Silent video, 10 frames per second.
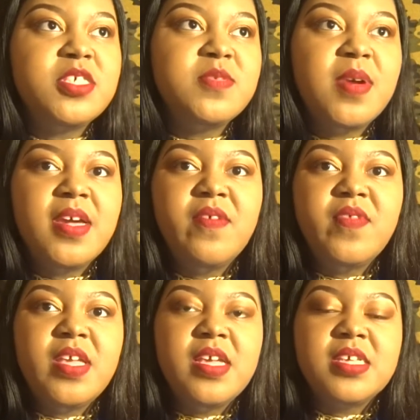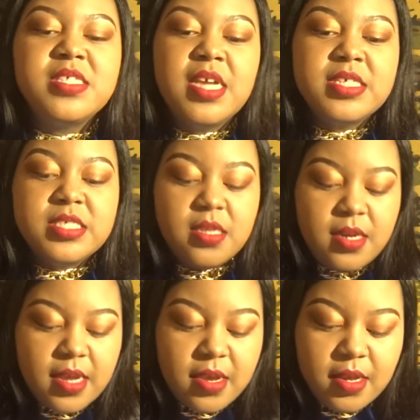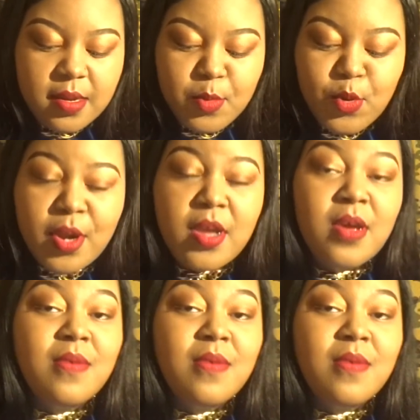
That's why everything is not selling out anymore.